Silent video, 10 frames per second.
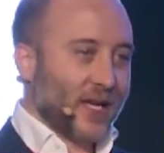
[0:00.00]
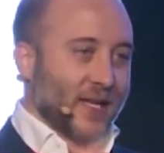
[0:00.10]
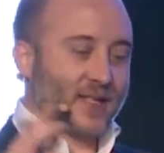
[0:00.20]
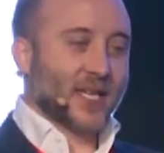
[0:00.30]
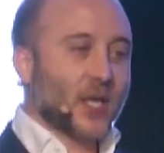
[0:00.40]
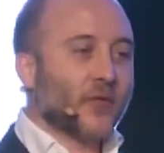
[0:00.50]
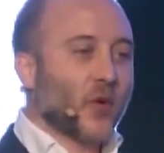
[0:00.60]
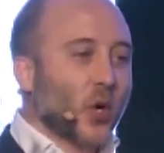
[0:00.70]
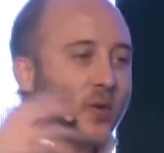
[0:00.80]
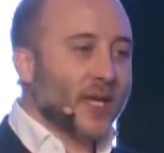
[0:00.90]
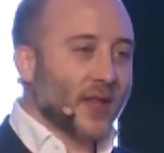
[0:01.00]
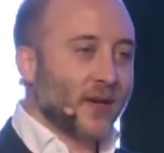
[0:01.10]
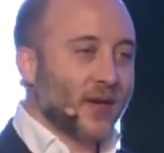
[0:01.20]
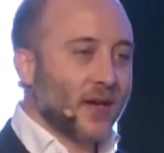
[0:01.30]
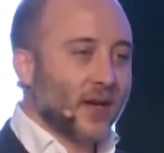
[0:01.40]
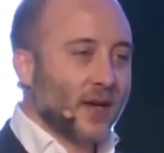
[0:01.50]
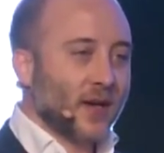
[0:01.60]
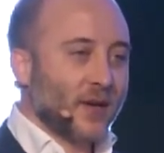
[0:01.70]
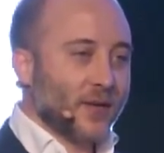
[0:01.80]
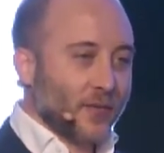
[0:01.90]
Instead of loading the
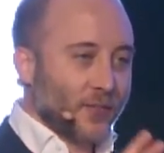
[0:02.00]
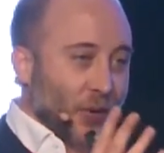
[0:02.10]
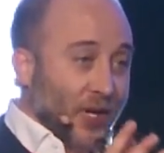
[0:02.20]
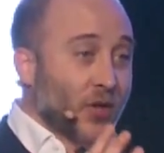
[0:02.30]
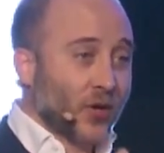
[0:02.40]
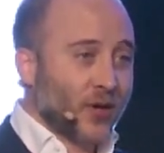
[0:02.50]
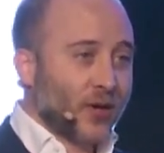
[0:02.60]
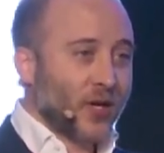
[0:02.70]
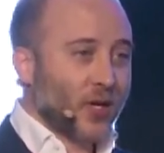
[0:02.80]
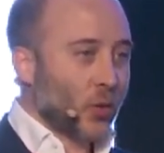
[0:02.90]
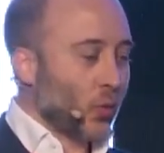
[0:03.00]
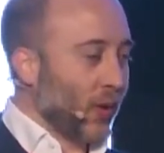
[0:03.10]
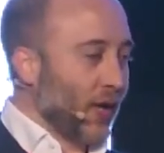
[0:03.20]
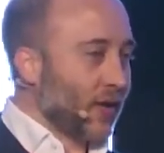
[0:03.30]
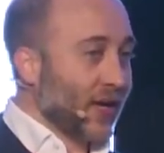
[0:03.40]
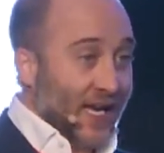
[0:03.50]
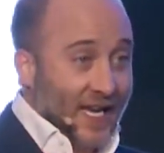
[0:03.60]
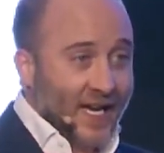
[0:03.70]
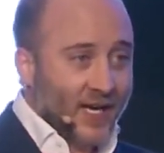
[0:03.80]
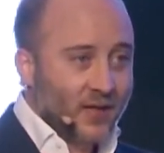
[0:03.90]
printer with
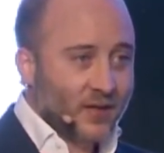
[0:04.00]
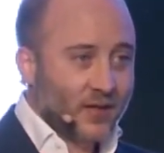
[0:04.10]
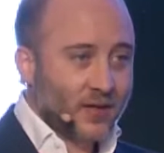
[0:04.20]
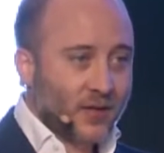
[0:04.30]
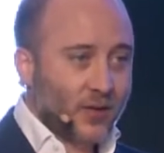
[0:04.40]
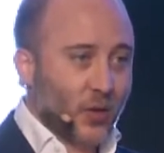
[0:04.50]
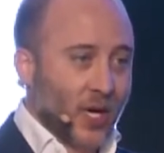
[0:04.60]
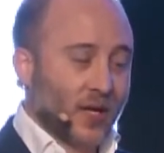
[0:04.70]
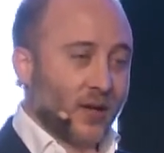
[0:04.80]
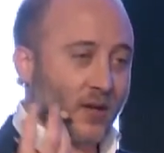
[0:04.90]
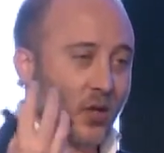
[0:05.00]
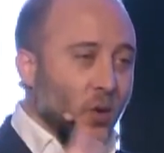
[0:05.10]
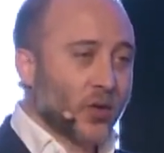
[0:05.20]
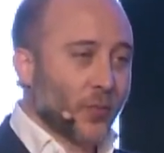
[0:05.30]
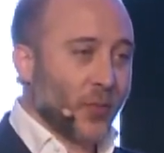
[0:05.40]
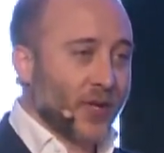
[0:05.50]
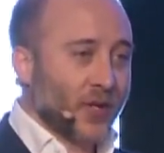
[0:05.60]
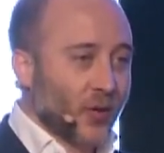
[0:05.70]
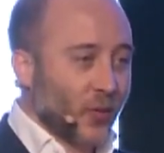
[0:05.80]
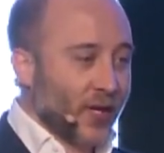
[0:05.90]
clay, you can load the
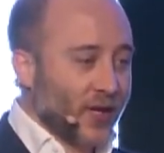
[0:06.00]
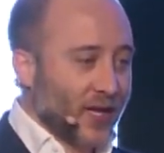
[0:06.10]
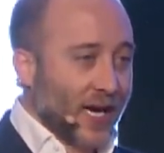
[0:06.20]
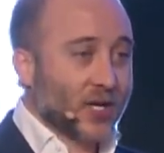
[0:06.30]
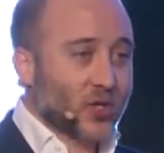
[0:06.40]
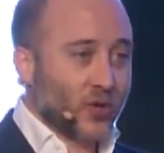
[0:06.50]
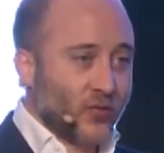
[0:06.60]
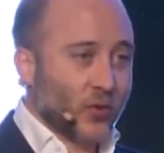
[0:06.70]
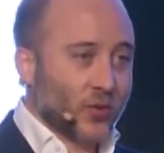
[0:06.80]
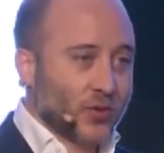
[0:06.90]
printer with actual food.